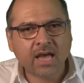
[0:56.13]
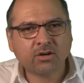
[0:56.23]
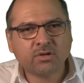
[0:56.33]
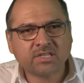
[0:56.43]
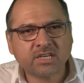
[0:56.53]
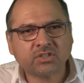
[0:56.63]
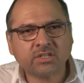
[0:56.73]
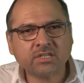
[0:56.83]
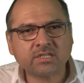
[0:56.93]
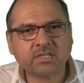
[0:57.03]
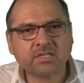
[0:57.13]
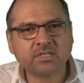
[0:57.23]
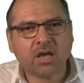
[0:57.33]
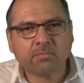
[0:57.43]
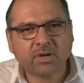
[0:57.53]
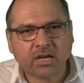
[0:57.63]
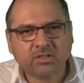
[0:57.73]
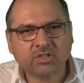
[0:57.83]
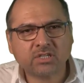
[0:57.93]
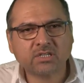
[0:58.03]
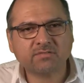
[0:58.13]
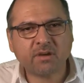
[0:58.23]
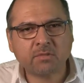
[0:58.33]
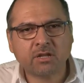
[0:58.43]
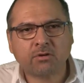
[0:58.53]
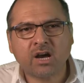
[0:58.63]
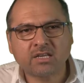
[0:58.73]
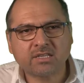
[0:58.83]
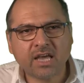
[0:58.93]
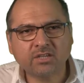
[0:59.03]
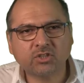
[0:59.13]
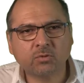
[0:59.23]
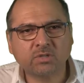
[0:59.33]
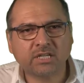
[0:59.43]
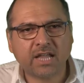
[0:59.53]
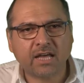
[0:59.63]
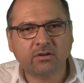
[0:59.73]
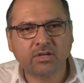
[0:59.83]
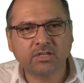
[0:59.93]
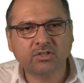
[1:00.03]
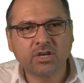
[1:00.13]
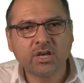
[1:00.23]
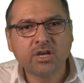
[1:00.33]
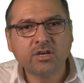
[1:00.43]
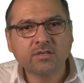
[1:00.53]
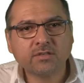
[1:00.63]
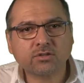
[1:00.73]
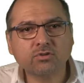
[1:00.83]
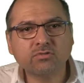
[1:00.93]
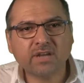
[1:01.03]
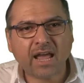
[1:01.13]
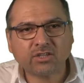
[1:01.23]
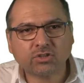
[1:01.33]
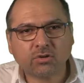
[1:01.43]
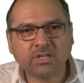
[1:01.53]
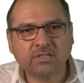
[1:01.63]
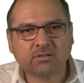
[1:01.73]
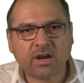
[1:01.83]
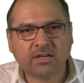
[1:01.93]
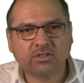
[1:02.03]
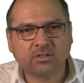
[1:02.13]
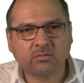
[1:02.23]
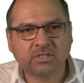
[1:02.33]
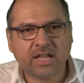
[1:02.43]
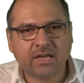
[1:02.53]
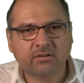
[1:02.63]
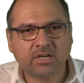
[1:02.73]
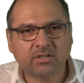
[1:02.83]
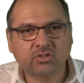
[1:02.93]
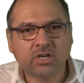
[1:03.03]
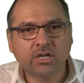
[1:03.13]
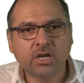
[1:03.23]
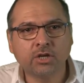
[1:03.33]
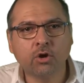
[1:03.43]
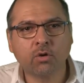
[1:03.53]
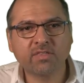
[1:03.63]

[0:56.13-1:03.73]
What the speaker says: Acquisition is the subconscious familiarization with the language through natural interaction with language in